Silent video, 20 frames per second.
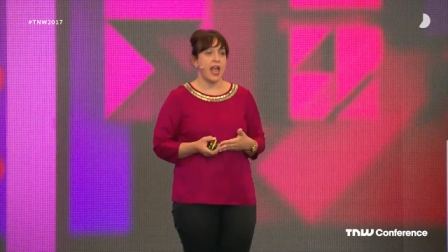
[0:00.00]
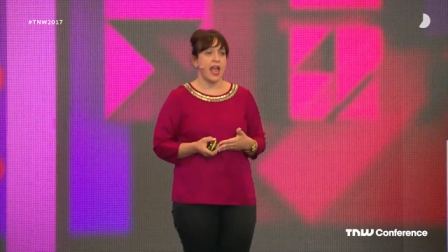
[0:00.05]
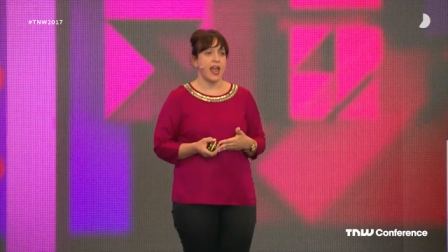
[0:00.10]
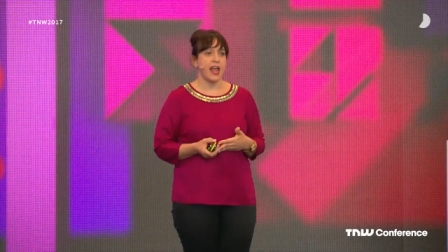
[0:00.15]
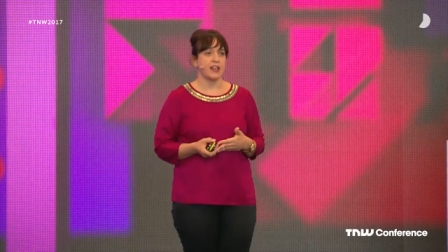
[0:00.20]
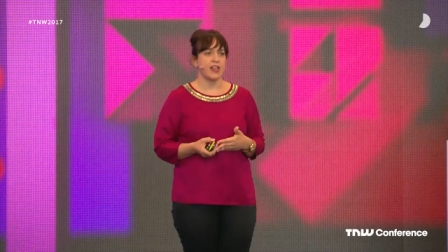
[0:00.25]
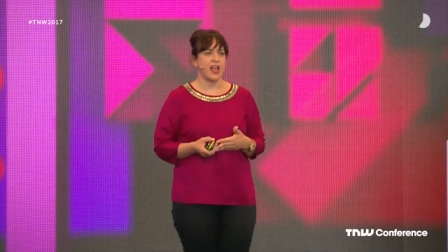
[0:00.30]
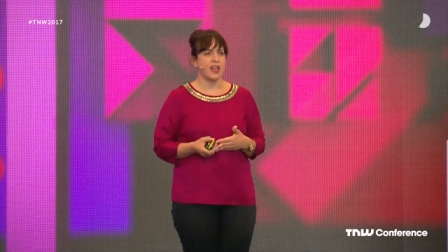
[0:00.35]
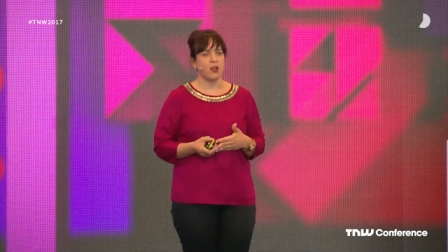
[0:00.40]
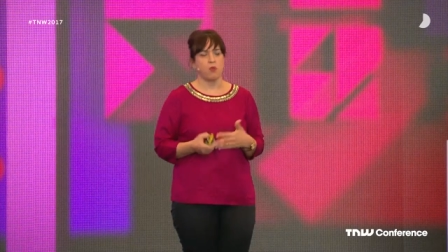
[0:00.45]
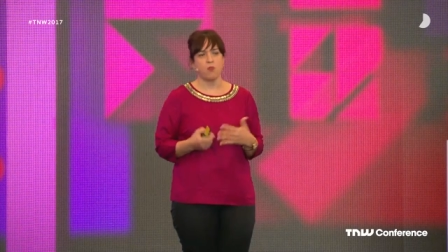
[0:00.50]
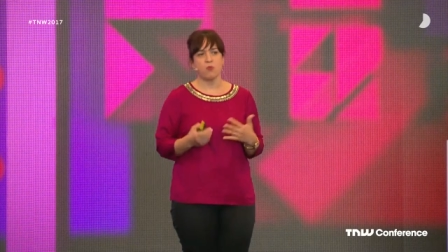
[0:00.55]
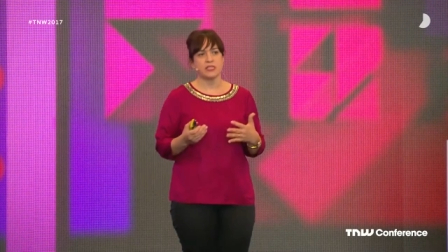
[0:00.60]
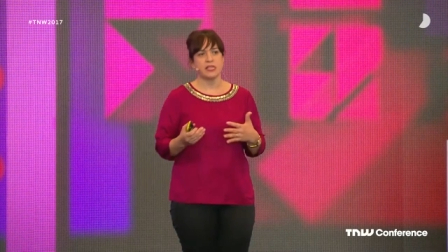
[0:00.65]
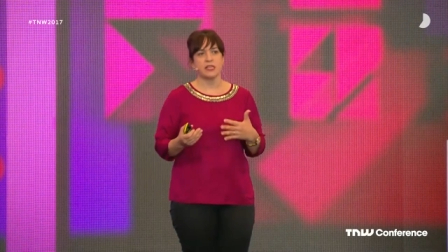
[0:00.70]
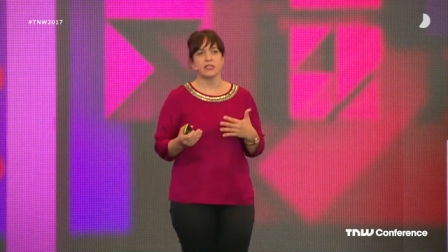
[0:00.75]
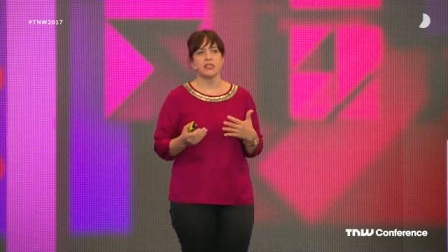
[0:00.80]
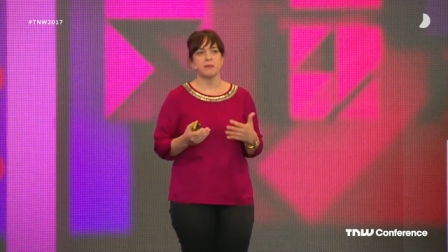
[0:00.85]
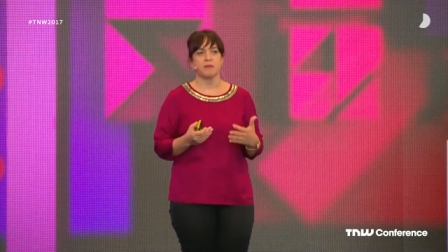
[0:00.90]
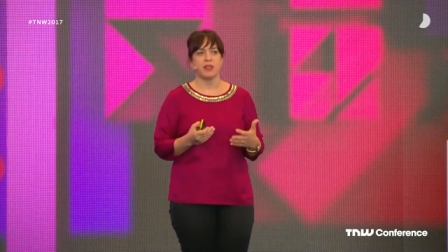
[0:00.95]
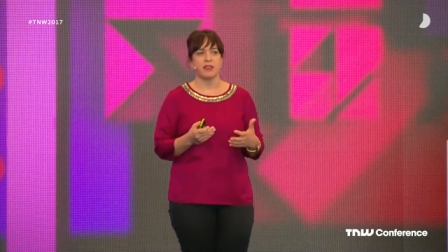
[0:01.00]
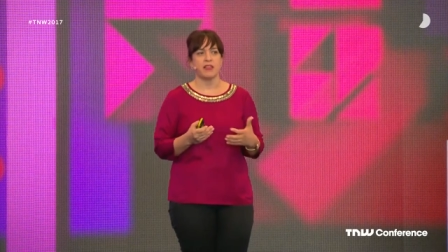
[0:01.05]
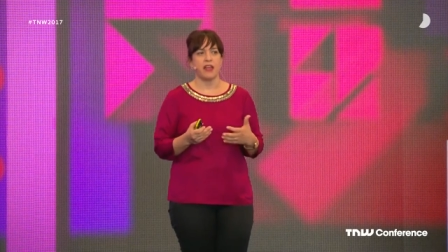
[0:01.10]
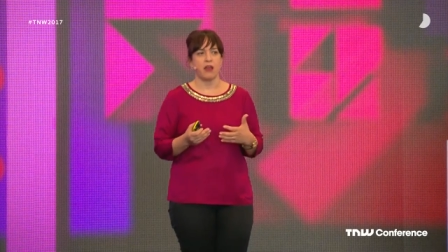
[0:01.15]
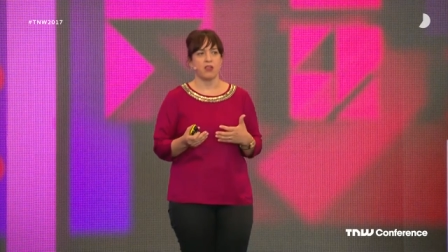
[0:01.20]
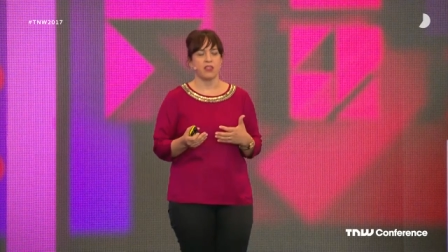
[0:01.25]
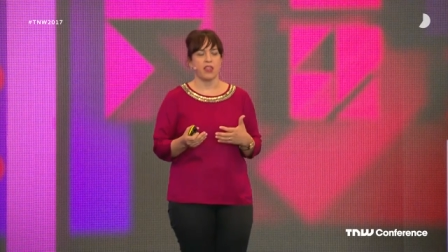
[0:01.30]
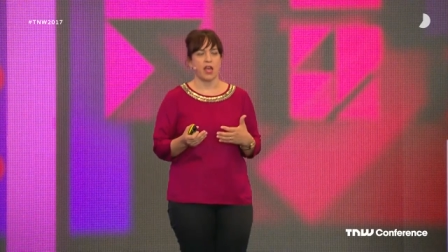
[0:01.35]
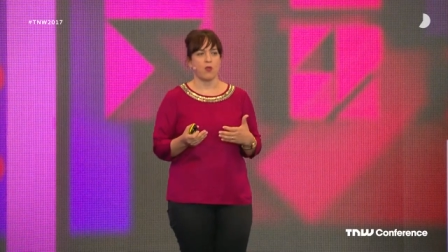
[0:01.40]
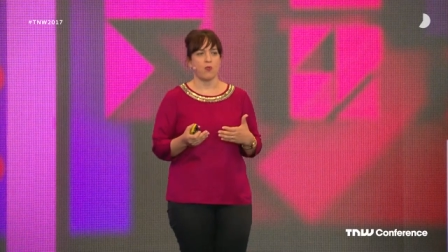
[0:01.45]
and it wasn't something
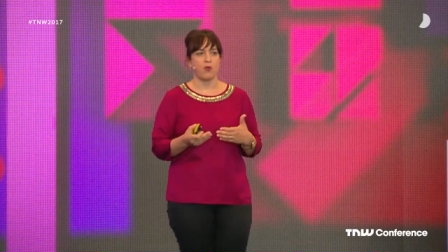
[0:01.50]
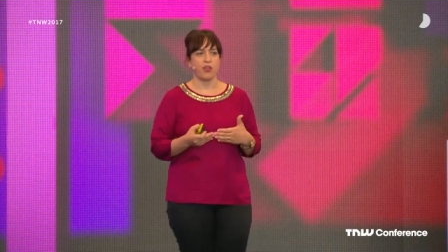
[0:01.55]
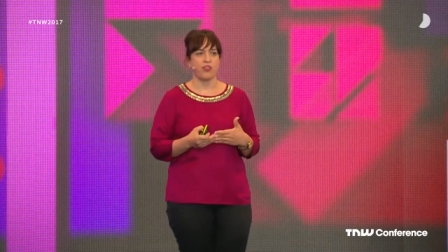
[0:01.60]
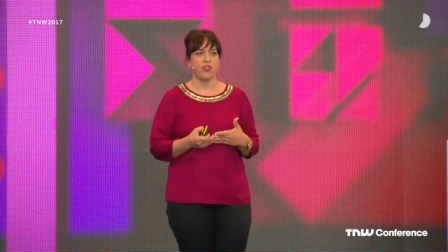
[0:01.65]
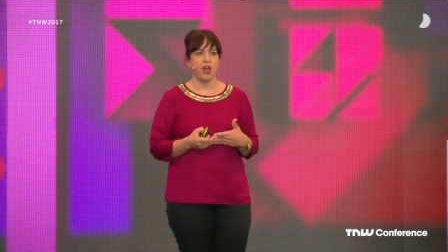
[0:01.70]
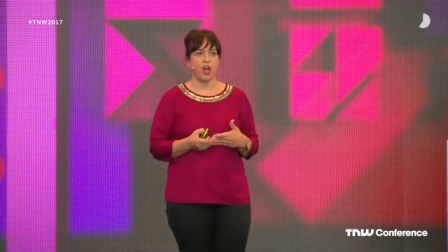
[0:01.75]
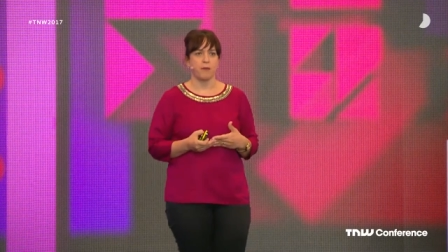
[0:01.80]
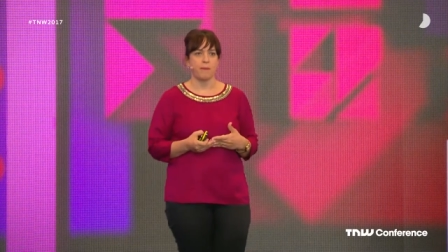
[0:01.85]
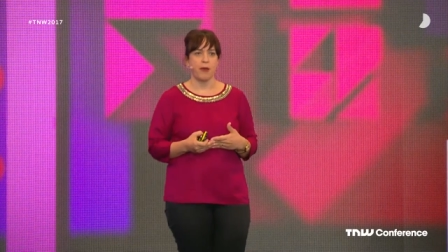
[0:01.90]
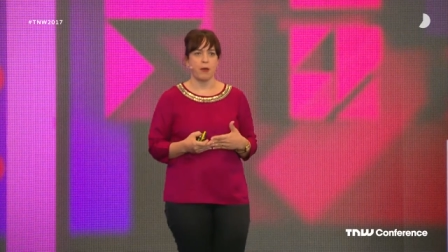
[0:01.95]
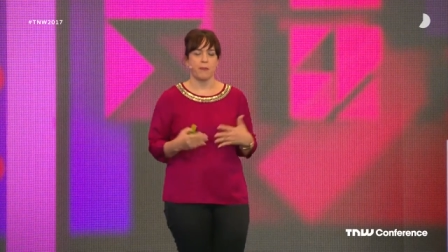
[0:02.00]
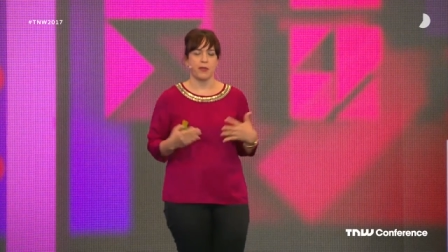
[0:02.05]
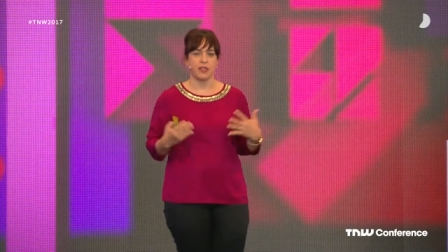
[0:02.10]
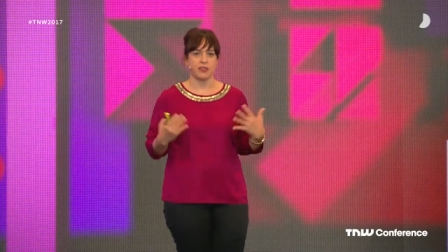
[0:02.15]
that we thought about.